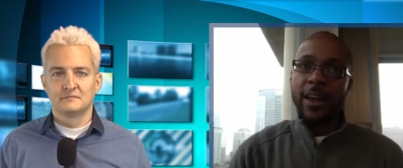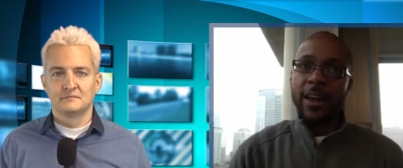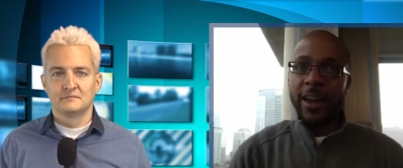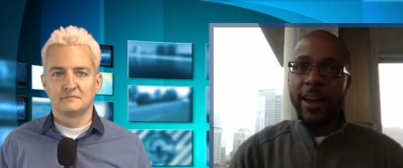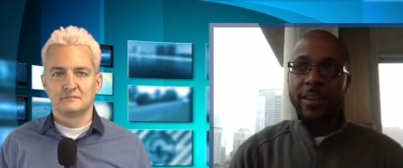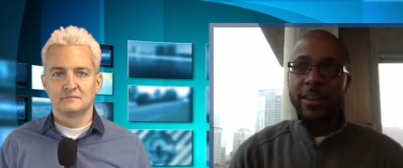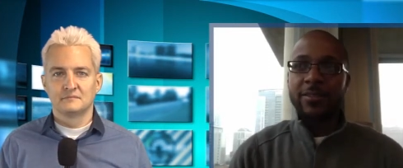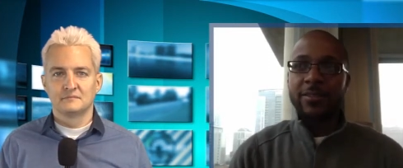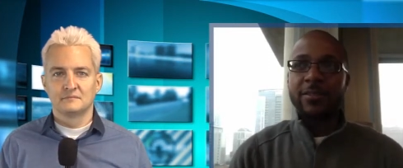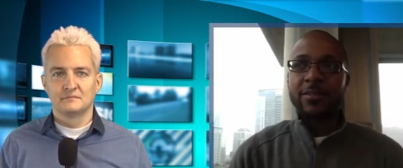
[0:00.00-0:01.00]
Speaker 1: have access
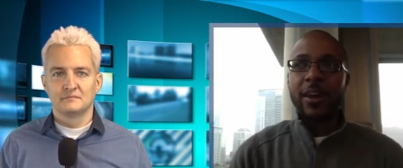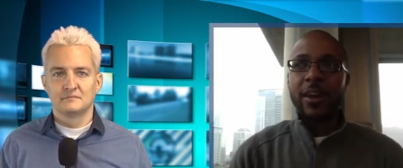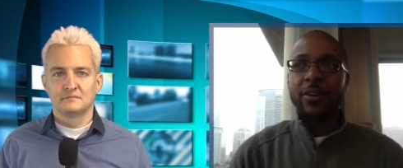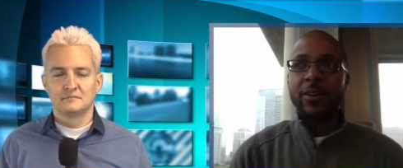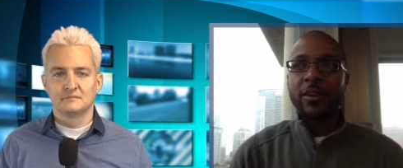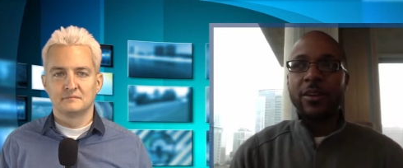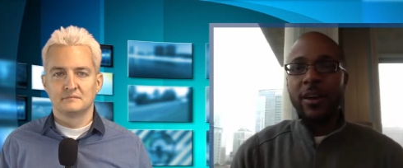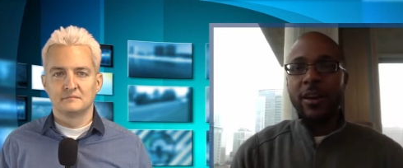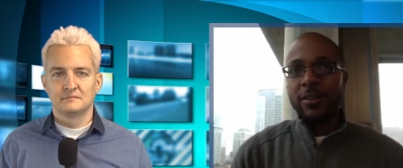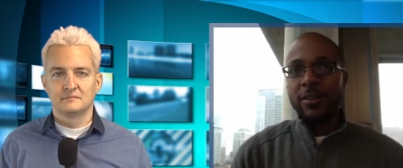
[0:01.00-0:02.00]
to scale.
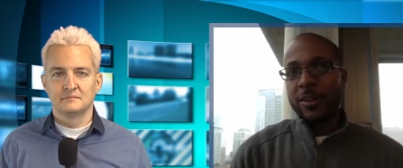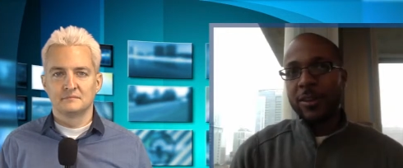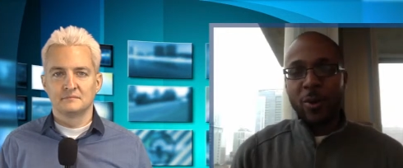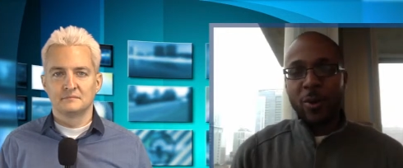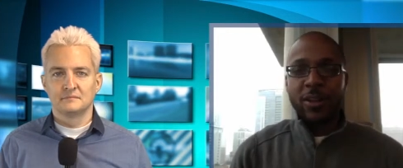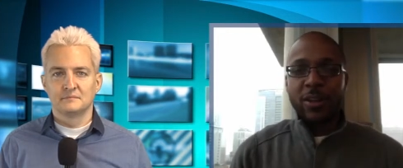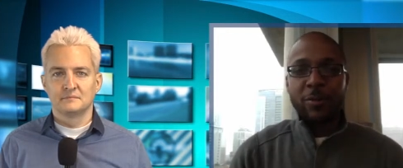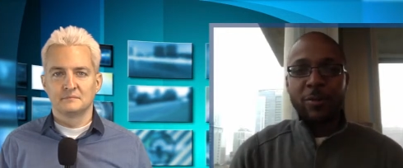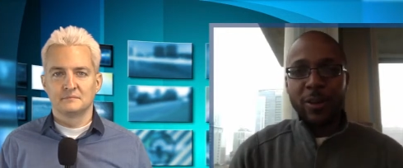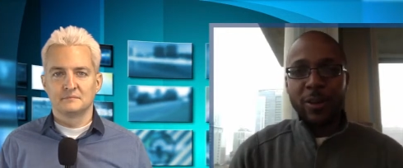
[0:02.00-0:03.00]
And so that's why we claim
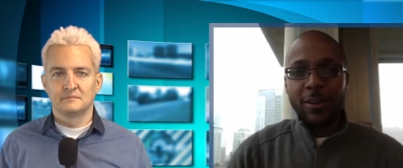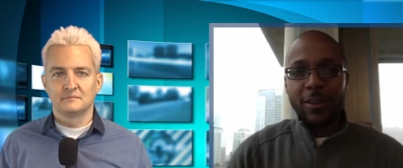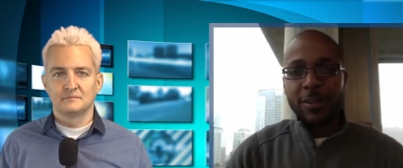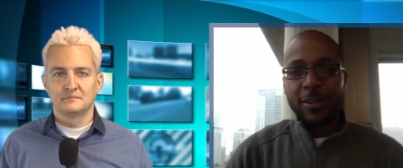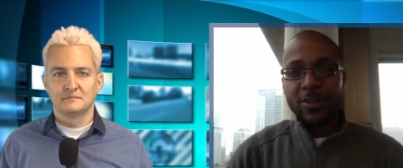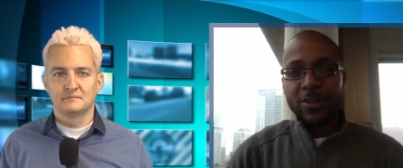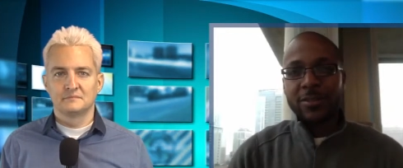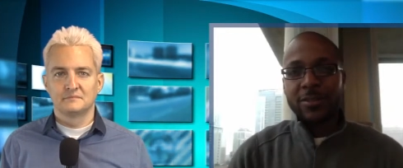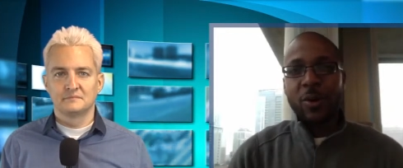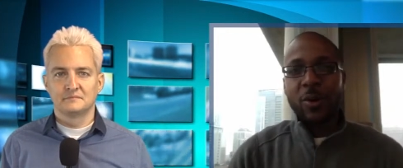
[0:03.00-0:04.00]
to be the
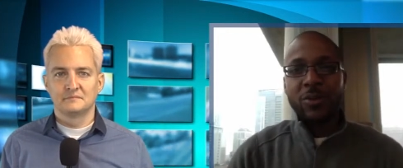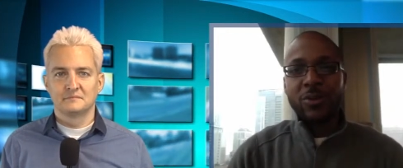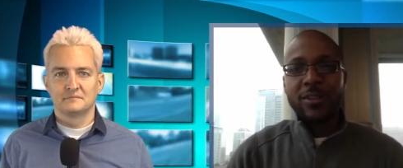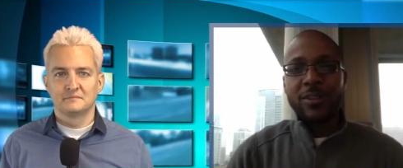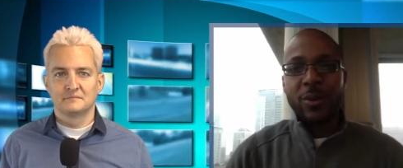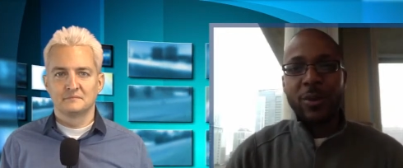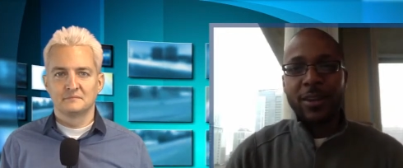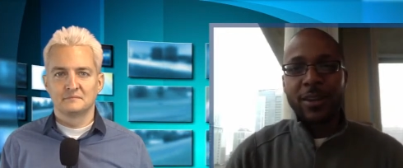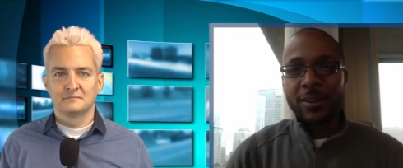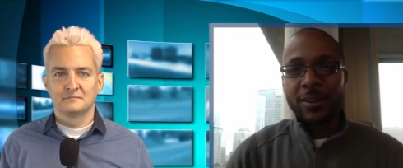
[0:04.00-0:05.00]
largest mobile DSP
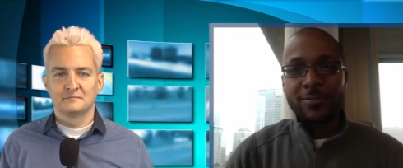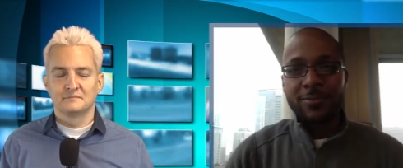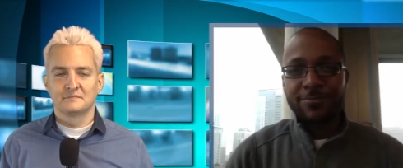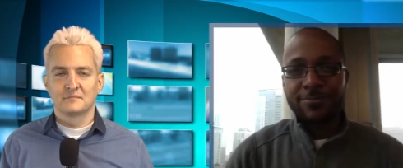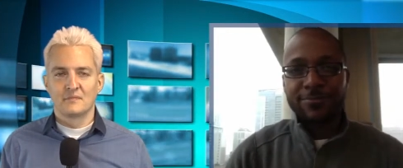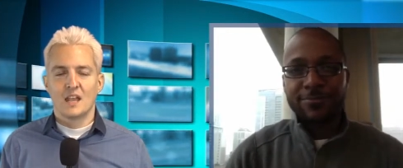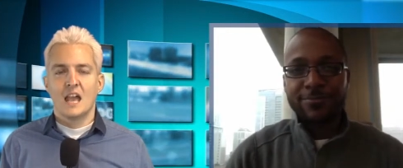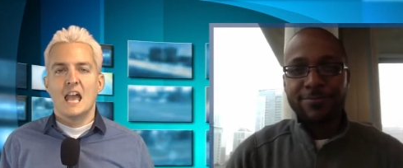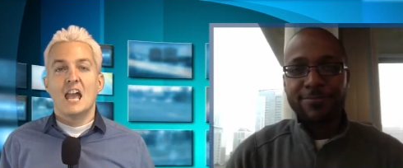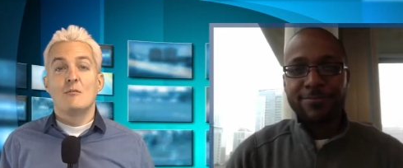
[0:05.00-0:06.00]
out there.
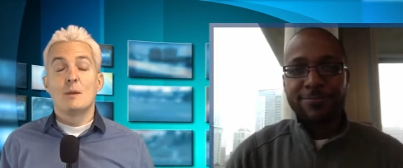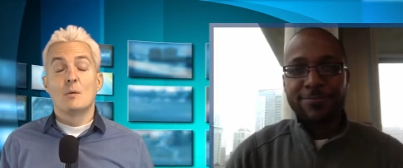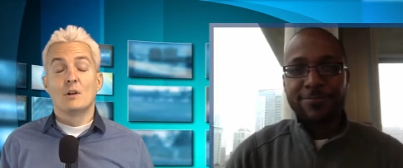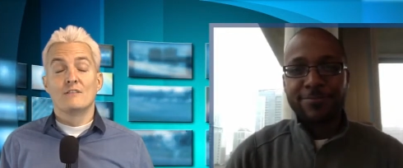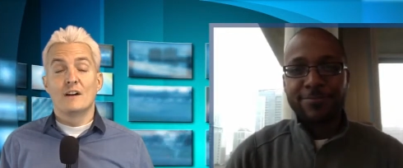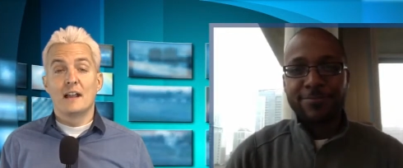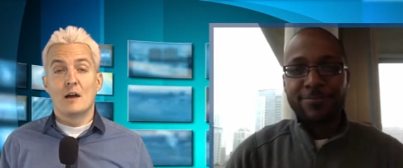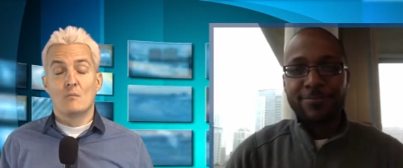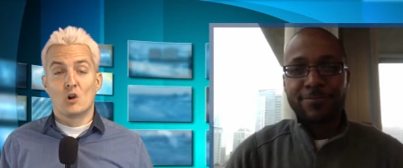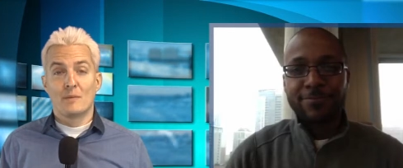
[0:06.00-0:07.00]
Speaker 2: If people want to find
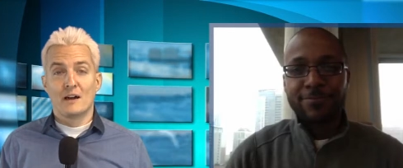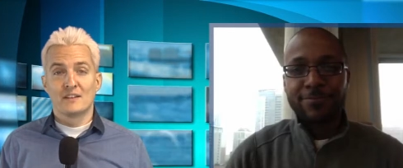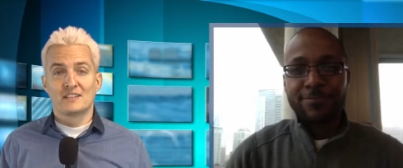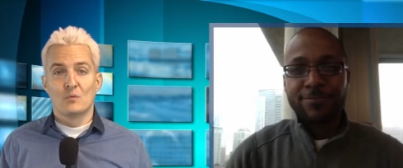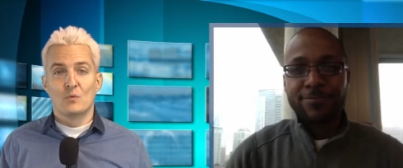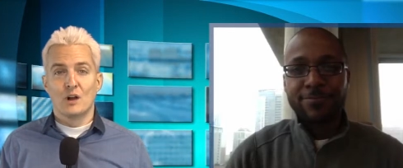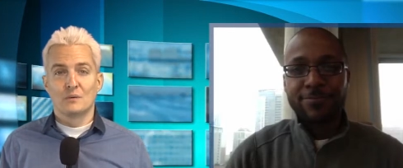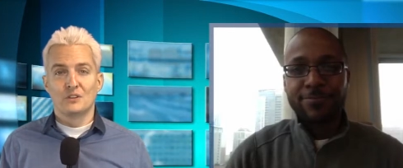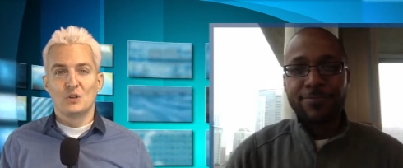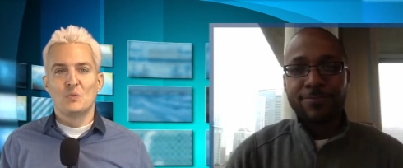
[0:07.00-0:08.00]
out more about this and work
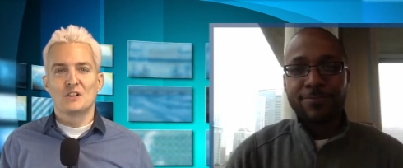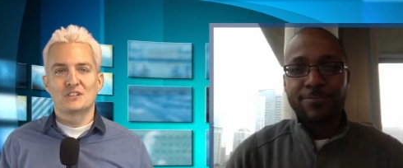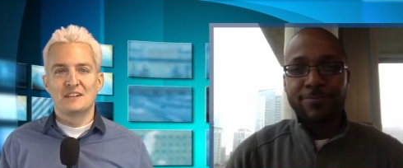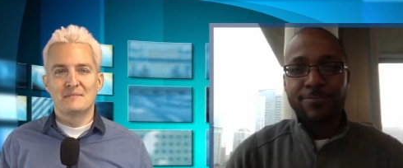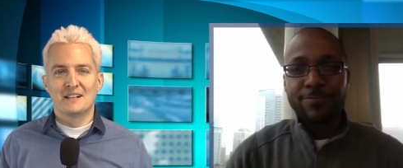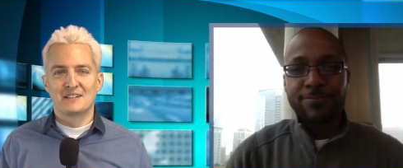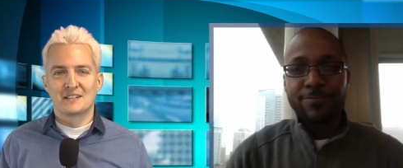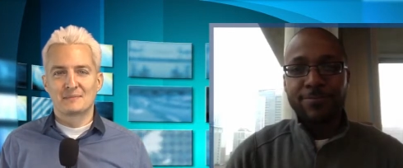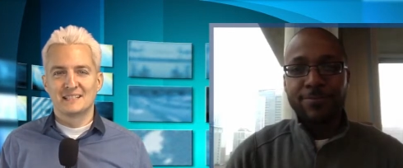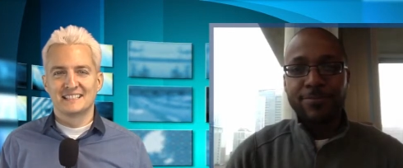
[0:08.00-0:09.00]
with you, what's your email
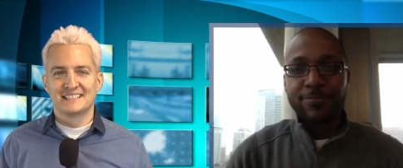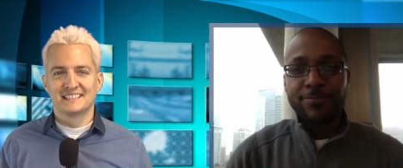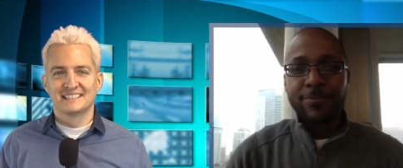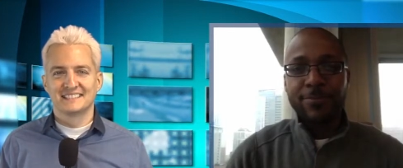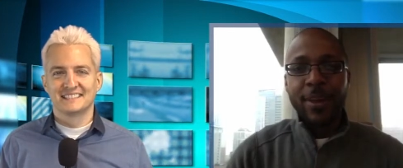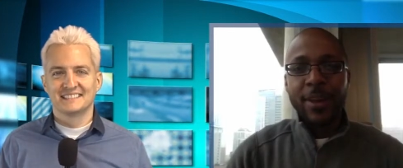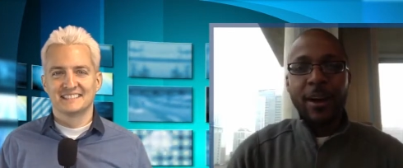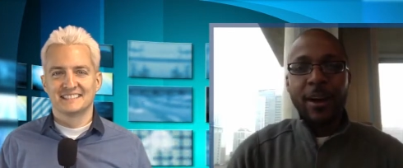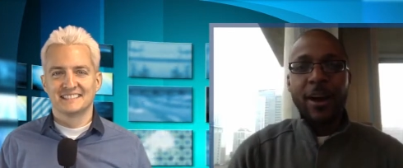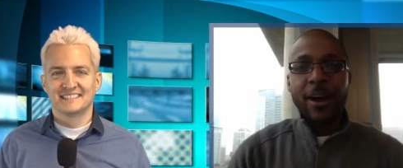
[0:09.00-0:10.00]
address, please?
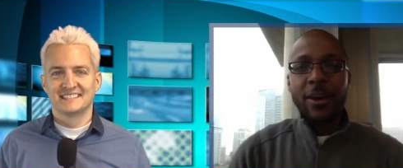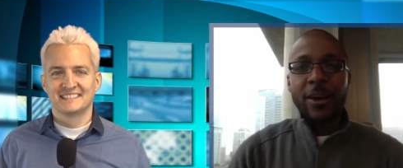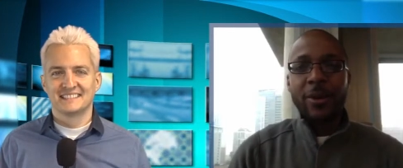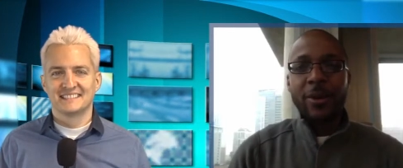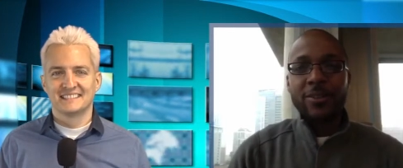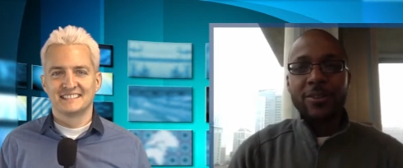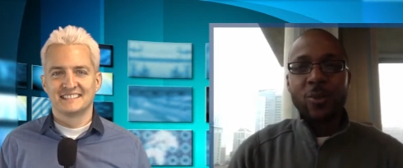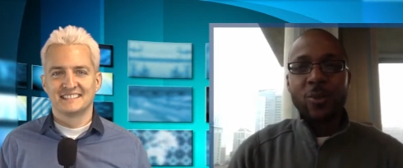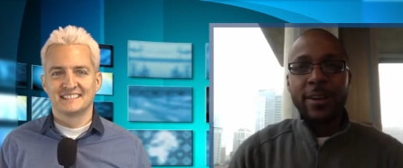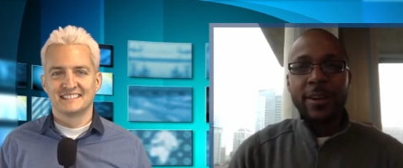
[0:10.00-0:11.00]
Speaker 1: Uh, my email is
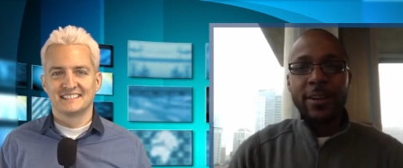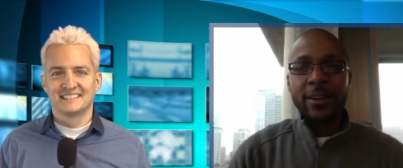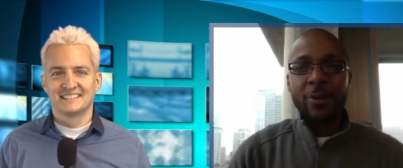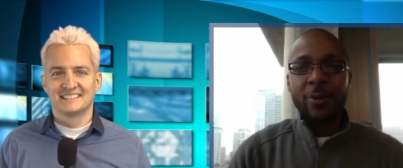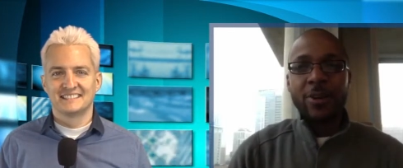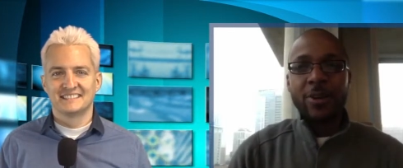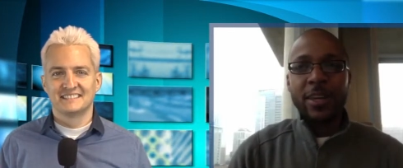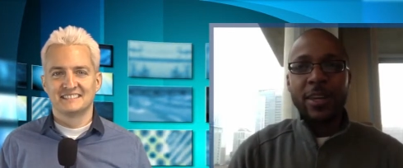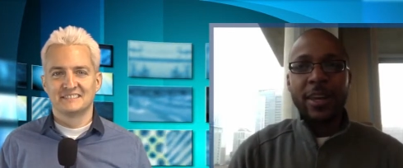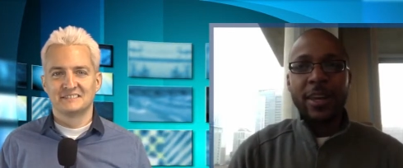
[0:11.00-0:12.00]
Rodney, R O D